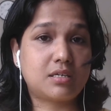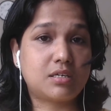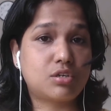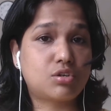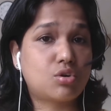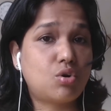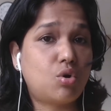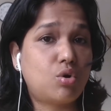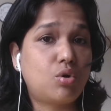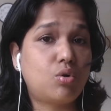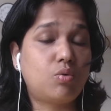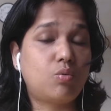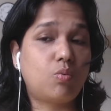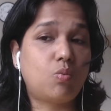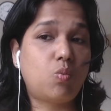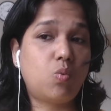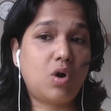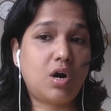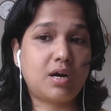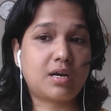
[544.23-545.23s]
is going to
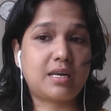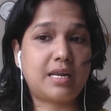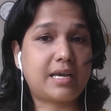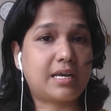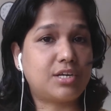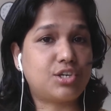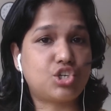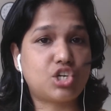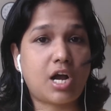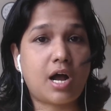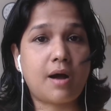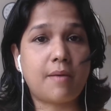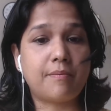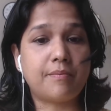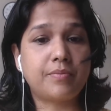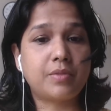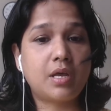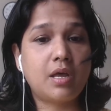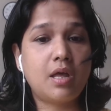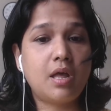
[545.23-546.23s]
work like a charm,
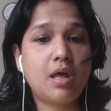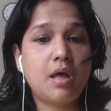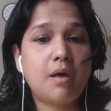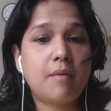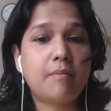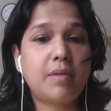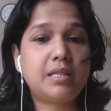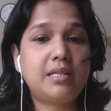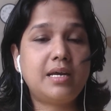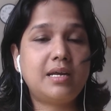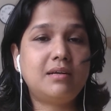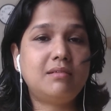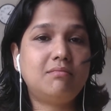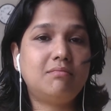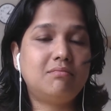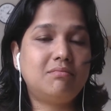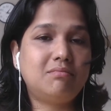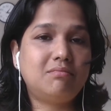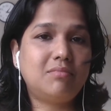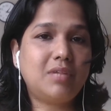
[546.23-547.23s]
but then
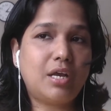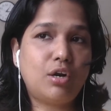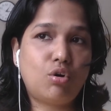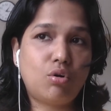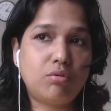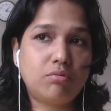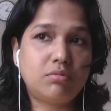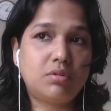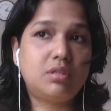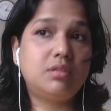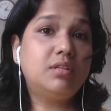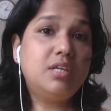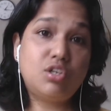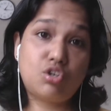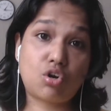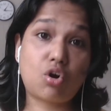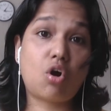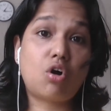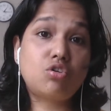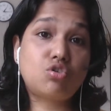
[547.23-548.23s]
these are
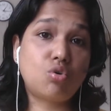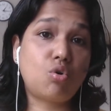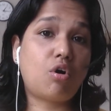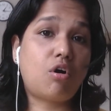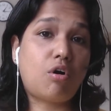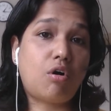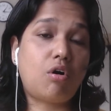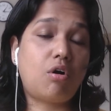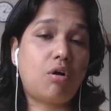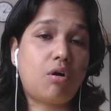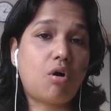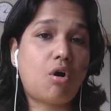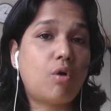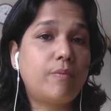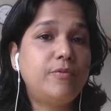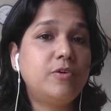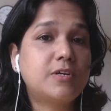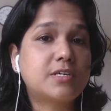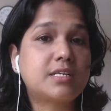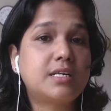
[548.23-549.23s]
also
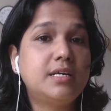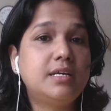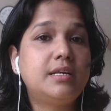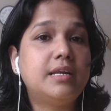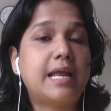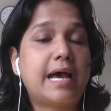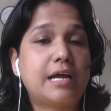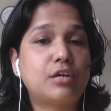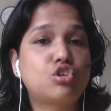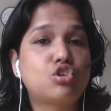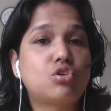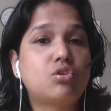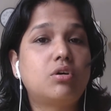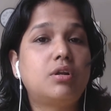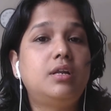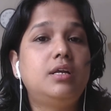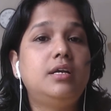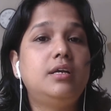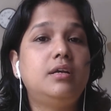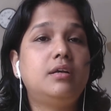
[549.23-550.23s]
obviously
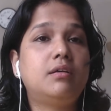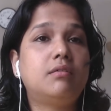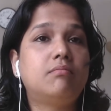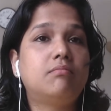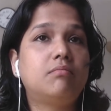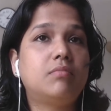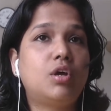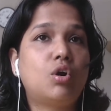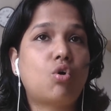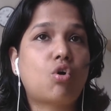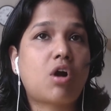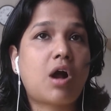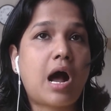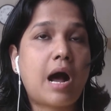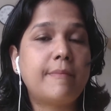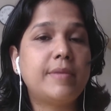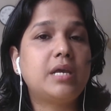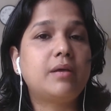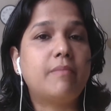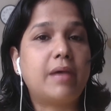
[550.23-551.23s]
naturally
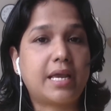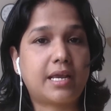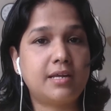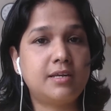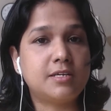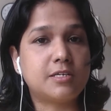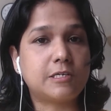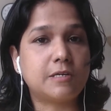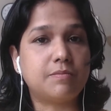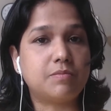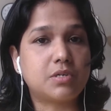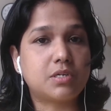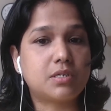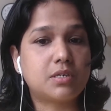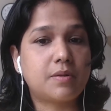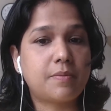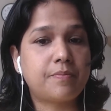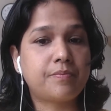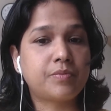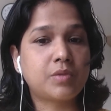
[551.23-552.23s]
calming mechanisms.
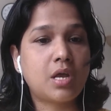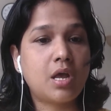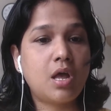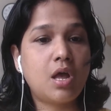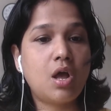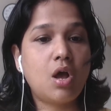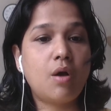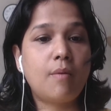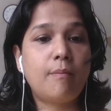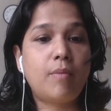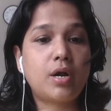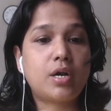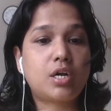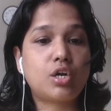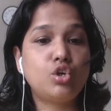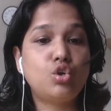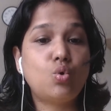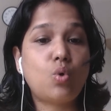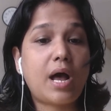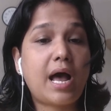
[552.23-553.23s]
But
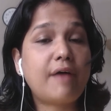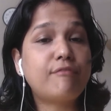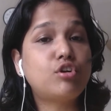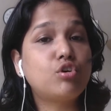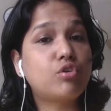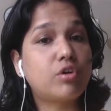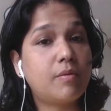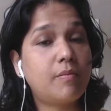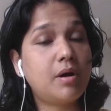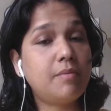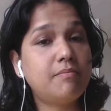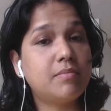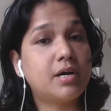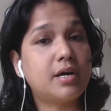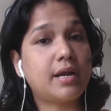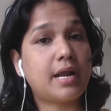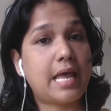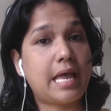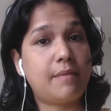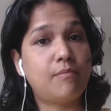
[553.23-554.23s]
you have to remember,
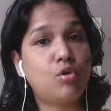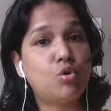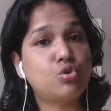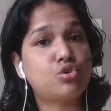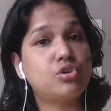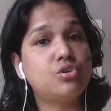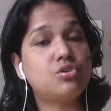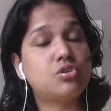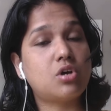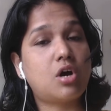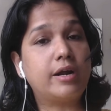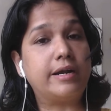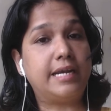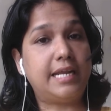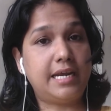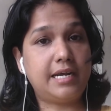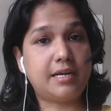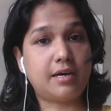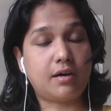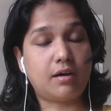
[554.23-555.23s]
emotions are
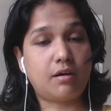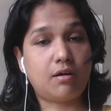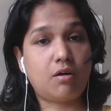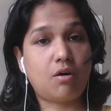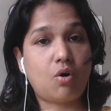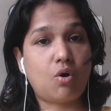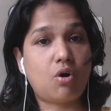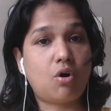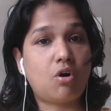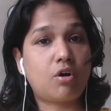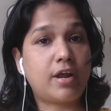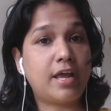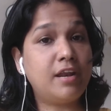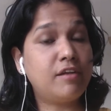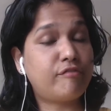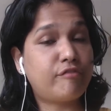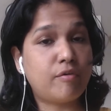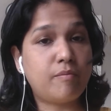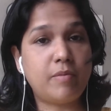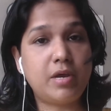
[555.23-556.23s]
data or
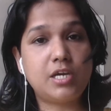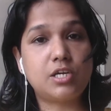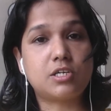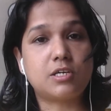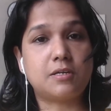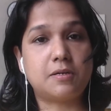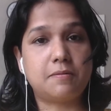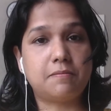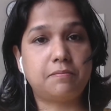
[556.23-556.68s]
information.